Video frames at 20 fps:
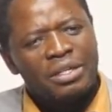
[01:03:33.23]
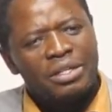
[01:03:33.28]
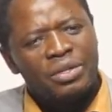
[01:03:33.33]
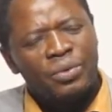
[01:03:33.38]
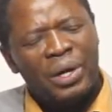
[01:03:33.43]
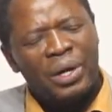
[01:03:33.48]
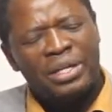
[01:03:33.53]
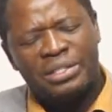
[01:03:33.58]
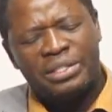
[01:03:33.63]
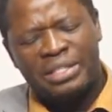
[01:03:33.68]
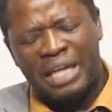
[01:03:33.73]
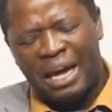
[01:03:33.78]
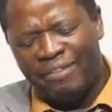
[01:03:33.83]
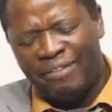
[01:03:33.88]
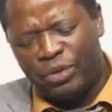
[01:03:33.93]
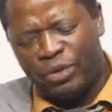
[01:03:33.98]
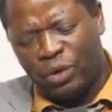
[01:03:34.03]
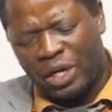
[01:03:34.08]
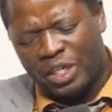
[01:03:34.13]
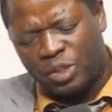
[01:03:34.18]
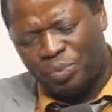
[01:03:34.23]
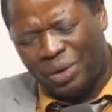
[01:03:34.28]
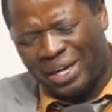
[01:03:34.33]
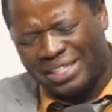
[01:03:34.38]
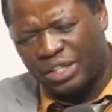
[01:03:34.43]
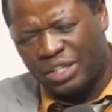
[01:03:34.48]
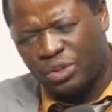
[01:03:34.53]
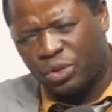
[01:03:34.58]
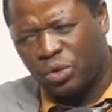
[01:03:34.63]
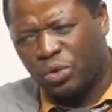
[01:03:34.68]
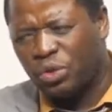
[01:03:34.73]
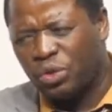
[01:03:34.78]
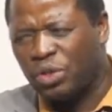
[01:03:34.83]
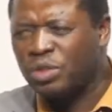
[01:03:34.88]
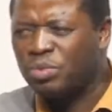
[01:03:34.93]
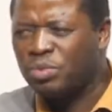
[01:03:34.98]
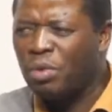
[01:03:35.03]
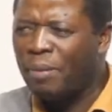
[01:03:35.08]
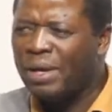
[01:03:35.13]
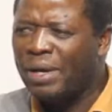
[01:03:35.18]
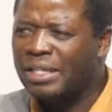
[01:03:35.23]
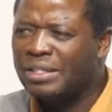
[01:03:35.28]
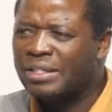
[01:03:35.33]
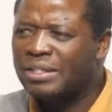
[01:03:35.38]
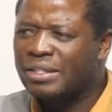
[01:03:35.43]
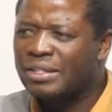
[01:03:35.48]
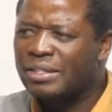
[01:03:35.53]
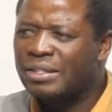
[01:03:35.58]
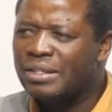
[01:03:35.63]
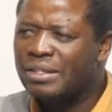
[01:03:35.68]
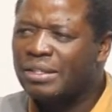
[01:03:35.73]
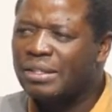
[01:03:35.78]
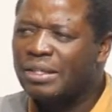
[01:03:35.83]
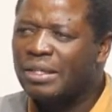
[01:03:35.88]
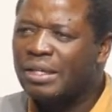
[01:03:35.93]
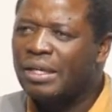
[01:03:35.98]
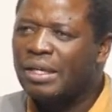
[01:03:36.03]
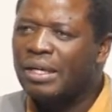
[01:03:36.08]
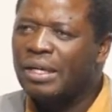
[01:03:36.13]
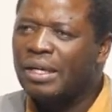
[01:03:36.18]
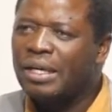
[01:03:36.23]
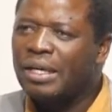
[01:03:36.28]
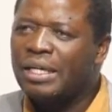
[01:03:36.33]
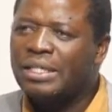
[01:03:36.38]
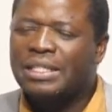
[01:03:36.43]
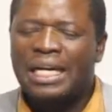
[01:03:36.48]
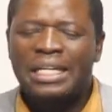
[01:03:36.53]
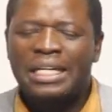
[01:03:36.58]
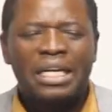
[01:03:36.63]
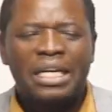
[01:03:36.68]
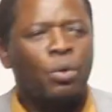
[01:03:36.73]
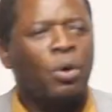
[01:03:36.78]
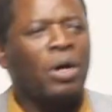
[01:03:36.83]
When David was passing through those moments, he started